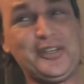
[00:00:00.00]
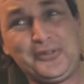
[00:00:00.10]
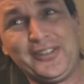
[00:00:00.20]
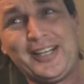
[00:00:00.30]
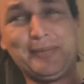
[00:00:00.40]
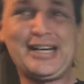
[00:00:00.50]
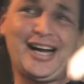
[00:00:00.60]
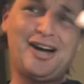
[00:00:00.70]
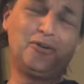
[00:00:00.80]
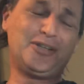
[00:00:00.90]
it was going to take me an
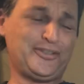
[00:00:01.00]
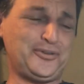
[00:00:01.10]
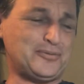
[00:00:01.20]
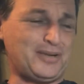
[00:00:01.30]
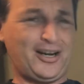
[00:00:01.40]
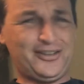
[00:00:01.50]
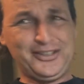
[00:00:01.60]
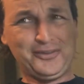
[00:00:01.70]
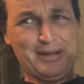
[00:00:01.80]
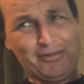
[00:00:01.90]
hour to do a mile. It
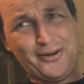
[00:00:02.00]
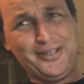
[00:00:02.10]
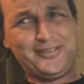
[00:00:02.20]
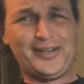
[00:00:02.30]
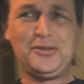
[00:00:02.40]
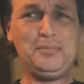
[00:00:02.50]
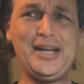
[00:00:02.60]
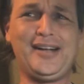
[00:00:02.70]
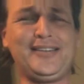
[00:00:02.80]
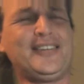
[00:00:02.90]
took me 37
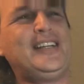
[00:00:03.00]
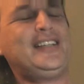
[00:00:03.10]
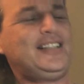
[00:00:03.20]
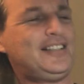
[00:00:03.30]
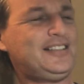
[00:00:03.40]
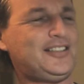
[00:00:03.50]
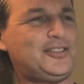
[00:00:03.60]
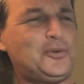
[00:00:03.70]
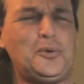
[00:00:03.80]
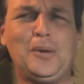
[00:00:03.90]
minutes. You
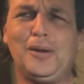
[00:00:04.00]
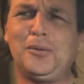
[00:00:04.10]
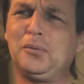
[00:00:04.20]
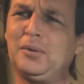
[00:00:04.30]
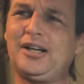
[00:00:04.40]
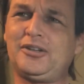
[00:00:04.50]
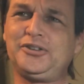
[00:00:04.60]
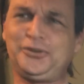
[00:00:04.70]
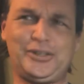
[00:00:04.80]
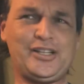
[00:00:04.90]
know, well,
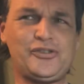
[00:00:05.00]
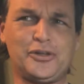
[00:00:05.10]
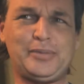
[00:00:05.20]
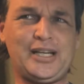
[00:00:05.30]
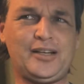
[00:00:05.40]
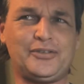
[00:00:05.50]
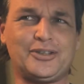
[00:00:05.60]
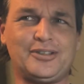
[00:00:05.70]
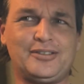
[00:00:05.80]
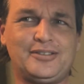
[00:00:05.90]
you changed your
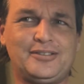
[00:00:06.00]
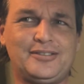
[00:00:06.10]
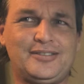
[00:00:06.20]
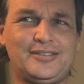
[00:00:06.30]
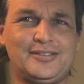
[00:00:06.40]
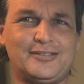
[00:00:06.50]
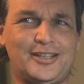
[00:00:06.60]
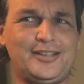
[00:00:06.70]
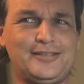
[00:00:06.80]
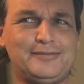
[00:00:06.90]
behavior,
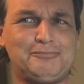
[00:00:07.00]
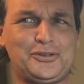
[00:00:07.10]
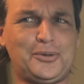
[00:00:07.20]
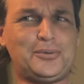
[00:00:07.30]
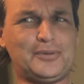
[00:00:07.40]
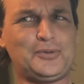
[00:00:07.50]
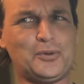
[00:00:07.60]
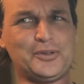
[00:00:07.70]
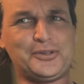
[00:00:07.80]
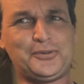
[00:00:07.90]
right? So, of
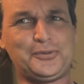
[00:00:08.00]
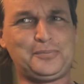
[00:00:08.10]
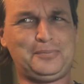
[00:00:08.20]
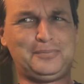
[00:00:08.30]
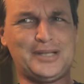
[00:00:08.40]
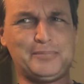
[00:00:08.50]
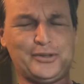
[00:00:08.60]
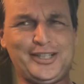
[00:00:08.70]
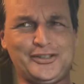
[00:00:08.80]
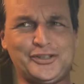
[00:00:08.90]
course, my
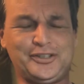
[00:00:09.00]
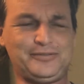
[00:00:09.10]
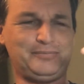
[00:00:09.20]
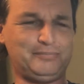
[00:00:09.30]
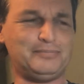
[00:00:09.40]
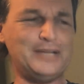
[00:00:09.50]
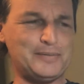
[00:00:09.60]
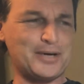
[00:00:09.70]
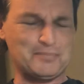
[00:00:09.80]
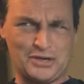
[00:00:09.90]
prediction
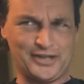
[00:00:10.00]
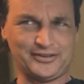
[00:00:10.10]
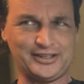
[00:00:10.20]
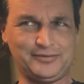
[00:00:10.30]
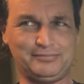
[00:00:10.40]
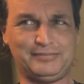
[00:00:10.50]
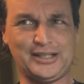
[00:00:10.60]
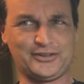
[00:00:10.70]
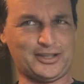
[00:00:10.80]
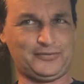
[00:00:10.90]
in my modeling
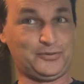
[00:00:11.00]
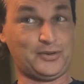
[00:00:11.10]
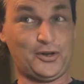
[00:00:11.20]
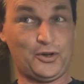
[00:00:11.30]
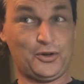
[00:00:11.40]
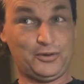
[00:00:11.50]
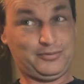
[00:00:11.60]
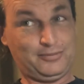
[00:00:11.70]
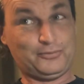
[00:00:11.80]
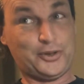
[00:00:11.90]
based off of
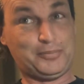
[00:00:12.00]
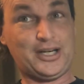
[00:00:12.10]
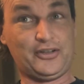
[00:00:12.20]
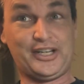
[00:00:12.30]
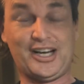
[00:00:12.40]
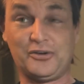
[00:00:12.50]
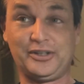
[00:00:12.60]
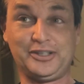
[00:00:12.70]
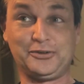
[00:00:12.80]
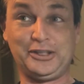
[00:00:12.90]
1 mile an hour
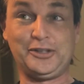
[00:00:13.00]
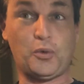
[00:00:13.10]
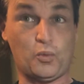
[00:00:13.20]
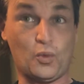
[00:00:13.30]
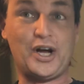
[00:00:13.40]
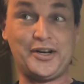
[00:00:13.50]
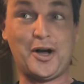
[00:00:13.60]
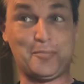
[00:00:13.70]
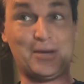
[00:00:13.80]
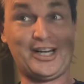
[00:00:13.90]
equaling
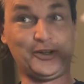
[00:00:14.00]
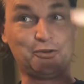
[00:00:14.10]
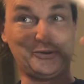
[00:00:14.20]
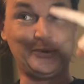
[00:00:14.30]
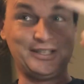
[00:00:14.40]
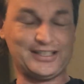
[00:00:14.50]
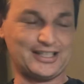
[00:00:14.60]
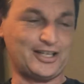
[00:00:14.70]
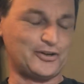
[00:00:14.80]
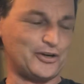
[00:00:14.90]
1 mile to the
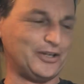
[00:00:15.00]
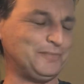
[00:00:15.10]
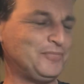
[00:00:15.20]
hour